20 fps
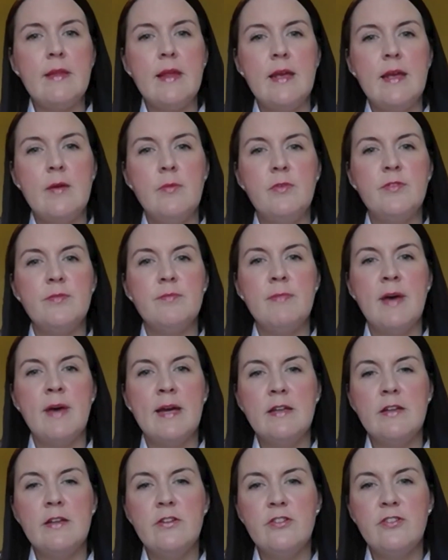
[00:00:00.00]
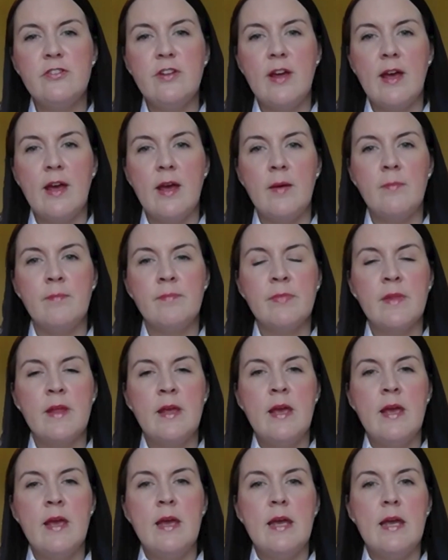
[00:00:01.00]
It was managed in
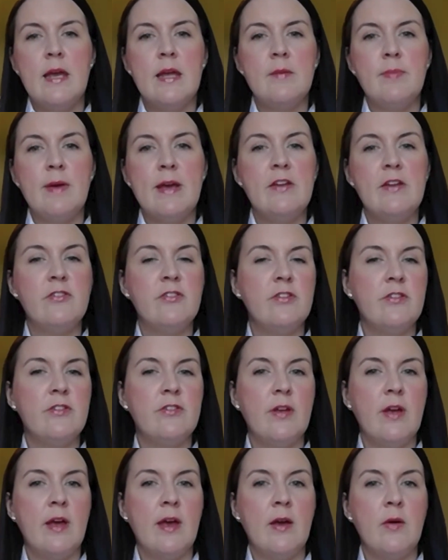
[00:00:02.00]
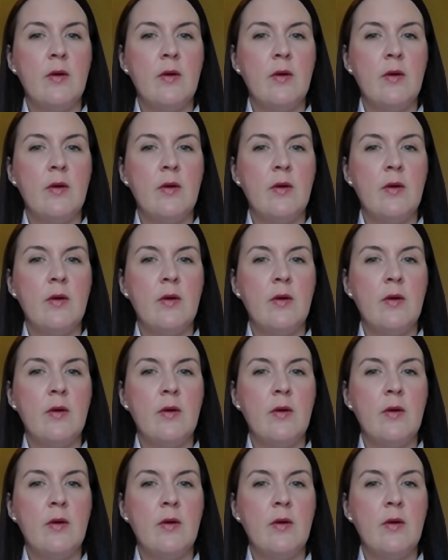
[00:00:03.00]
patients